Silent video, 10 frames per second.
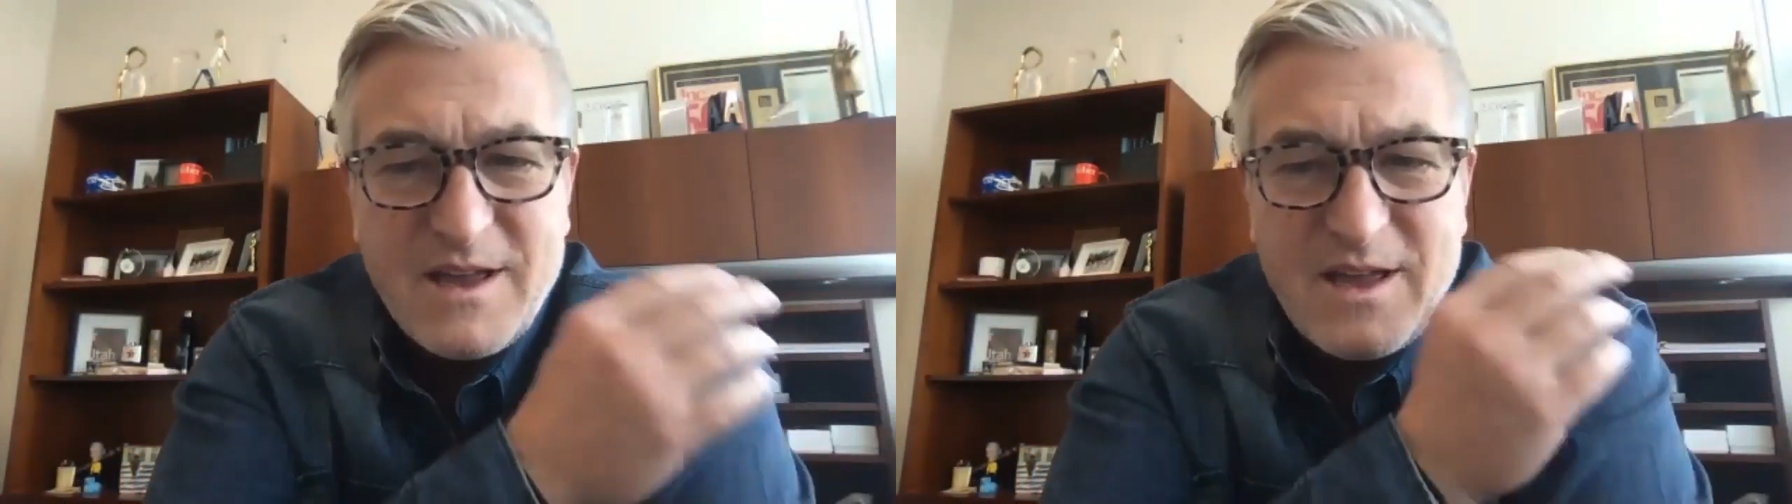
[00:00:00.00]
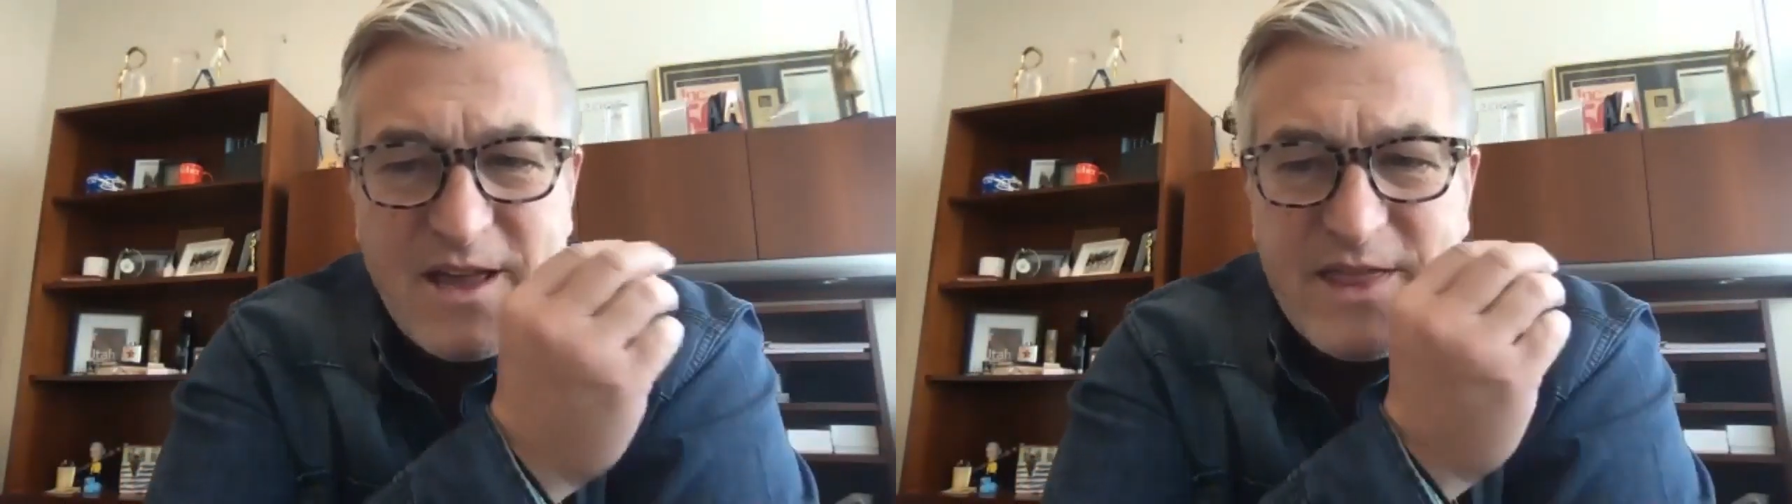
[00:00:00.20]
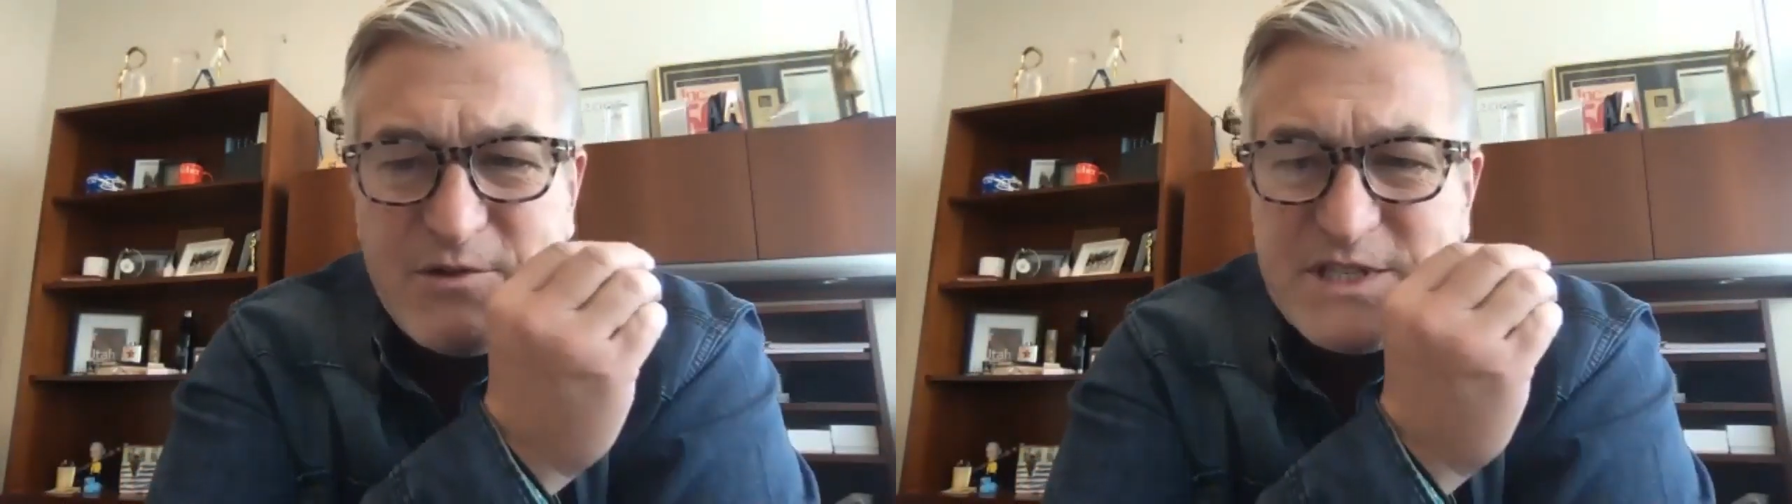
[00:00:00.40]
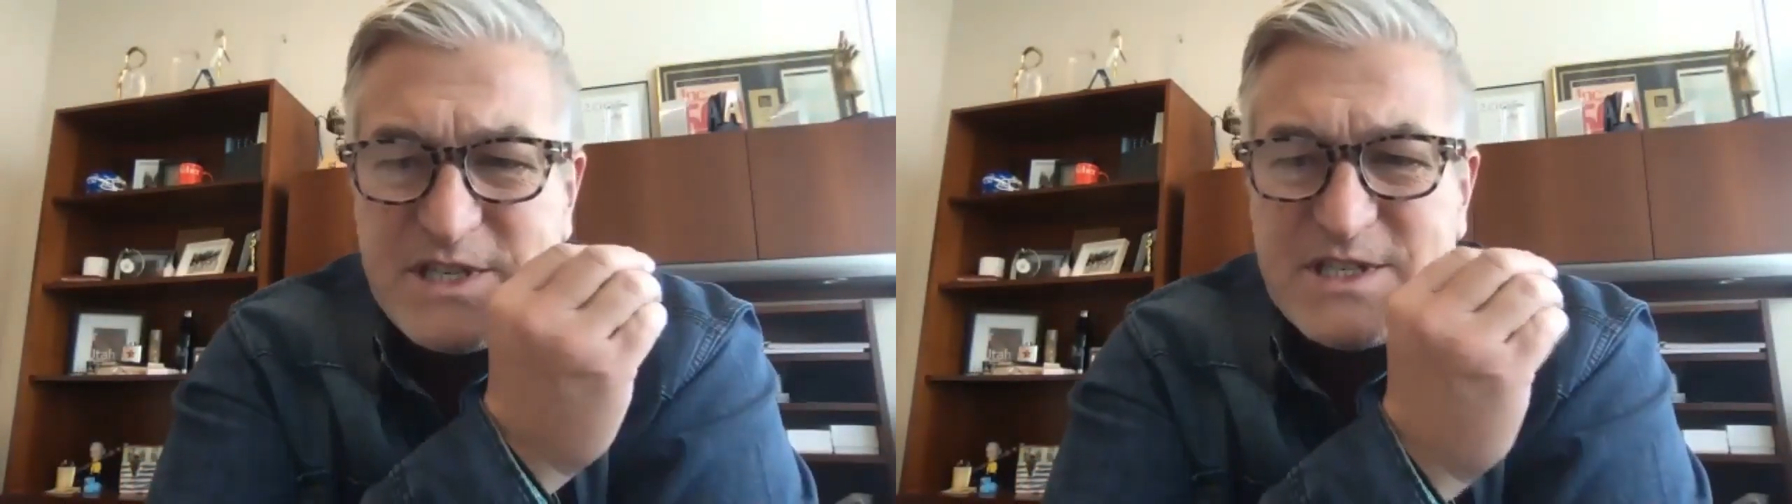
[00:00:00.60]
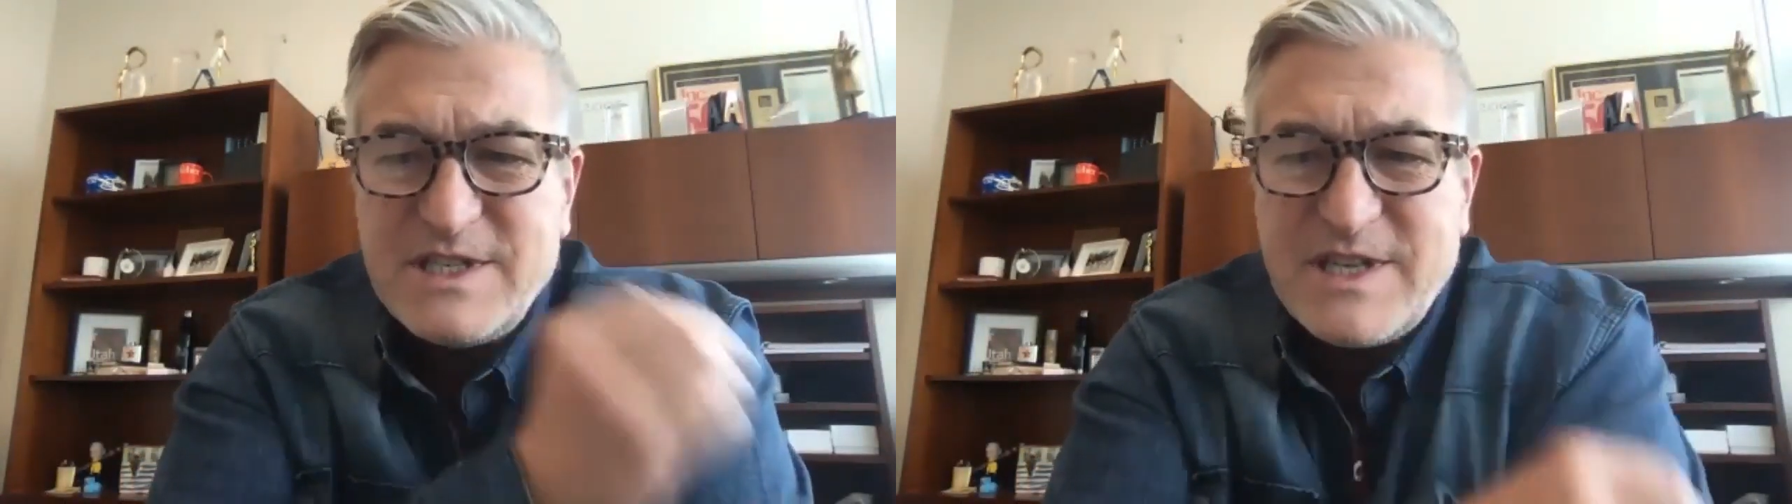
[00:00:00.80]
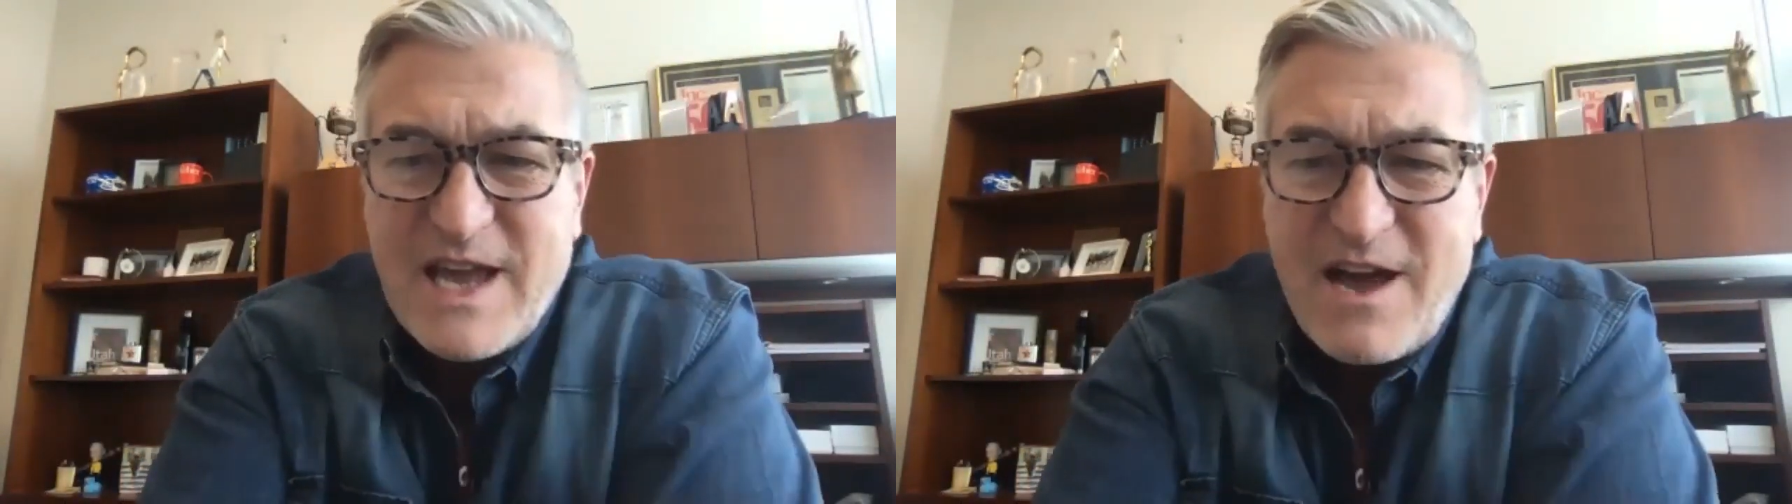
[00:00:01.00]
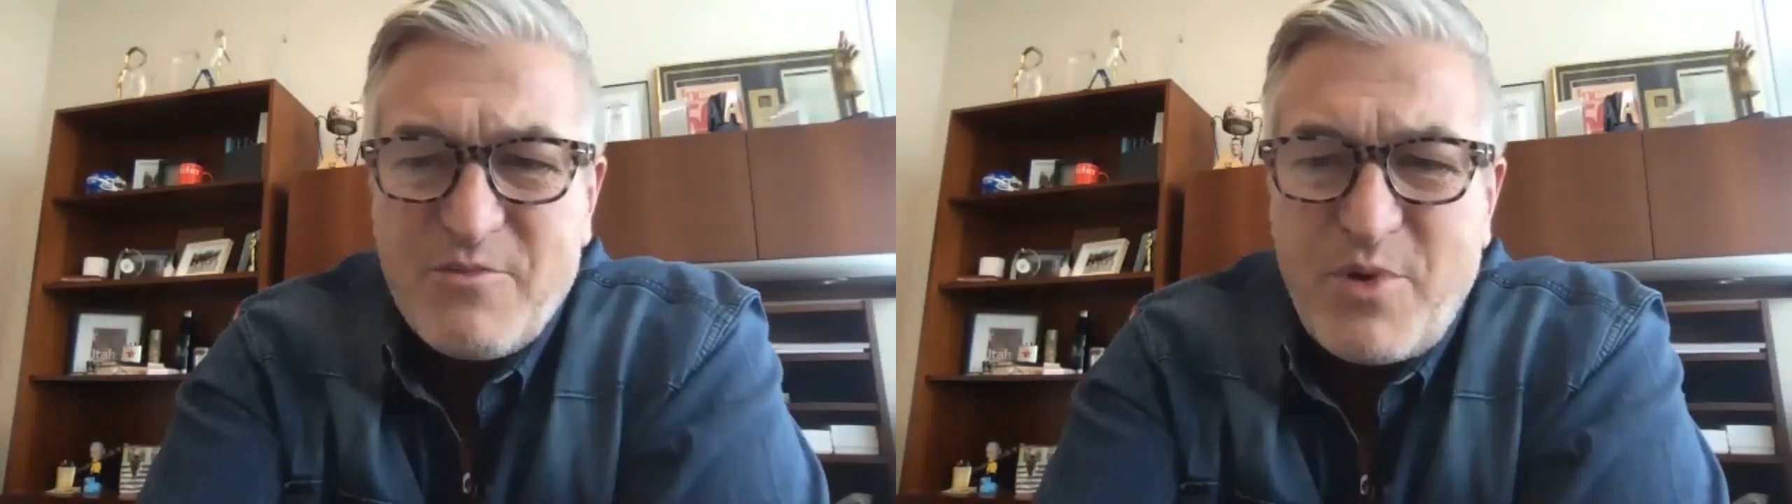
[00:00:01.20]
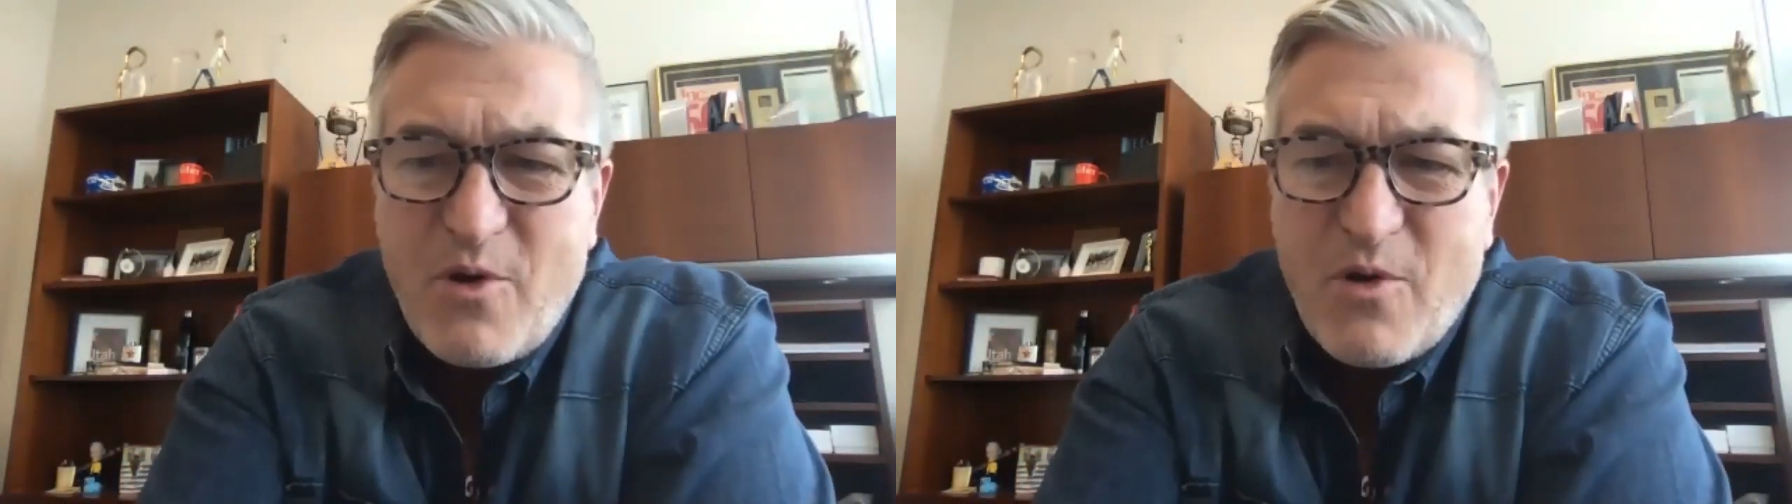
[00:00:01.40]
And there was this
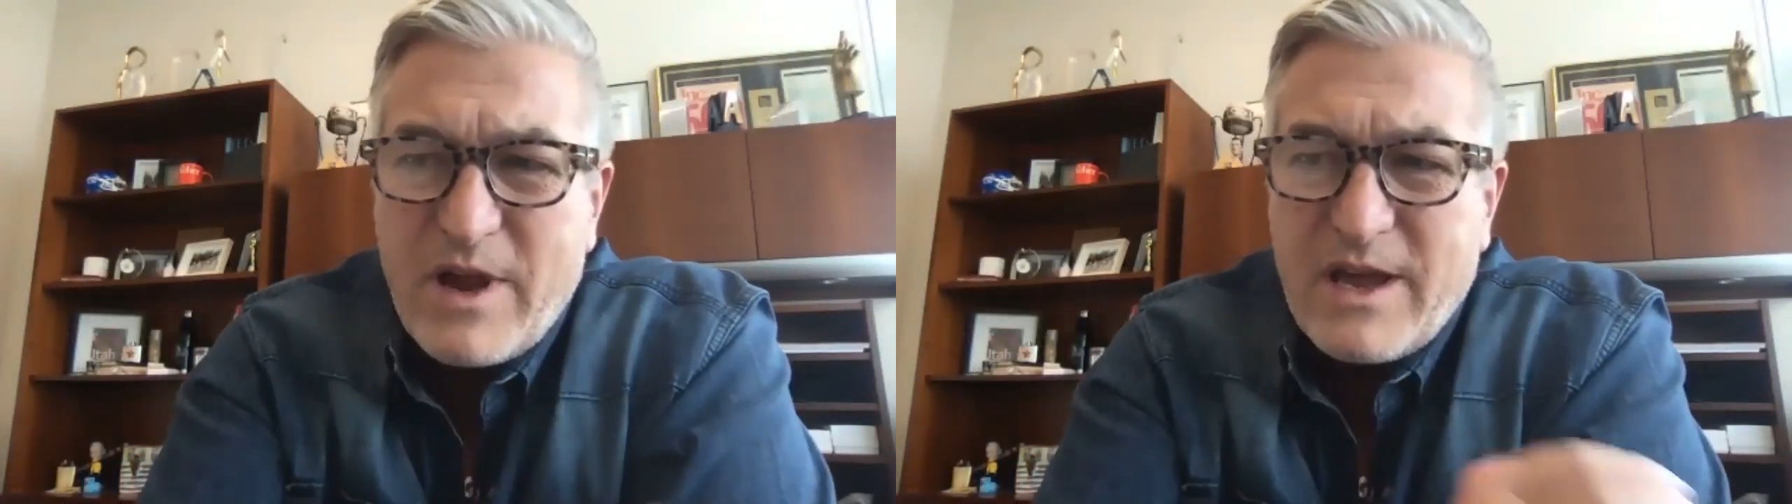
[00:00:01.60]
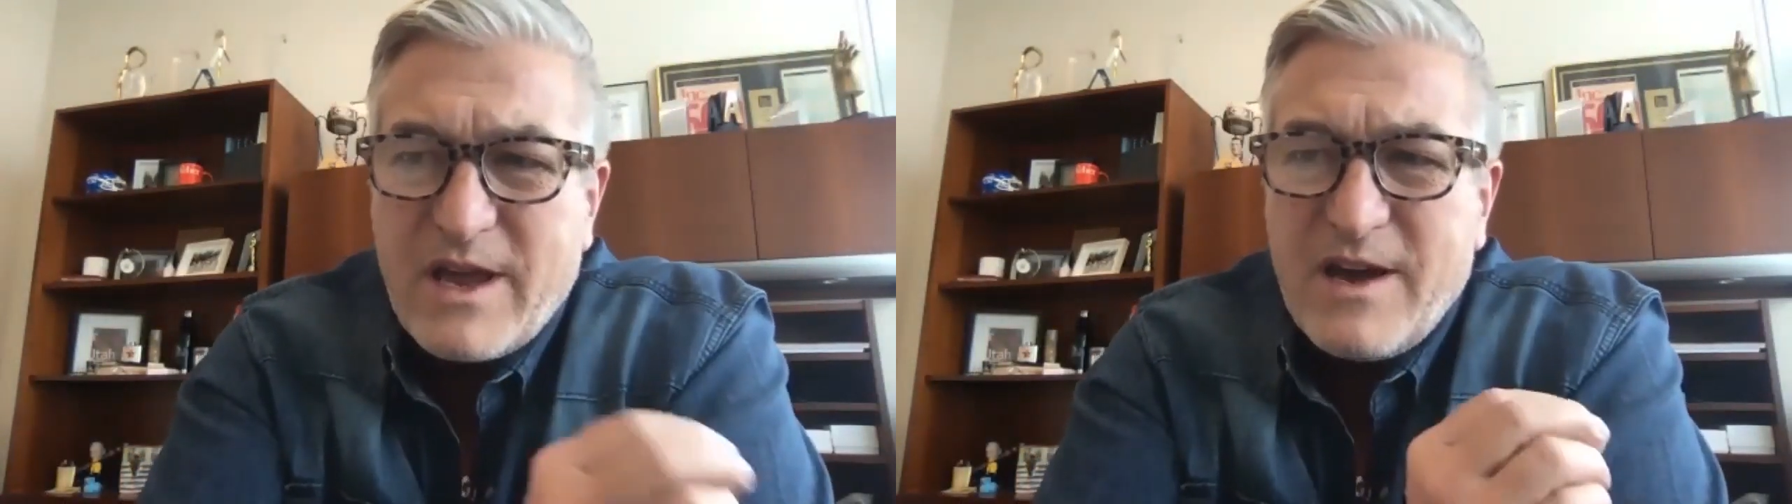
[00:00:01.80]
downpouring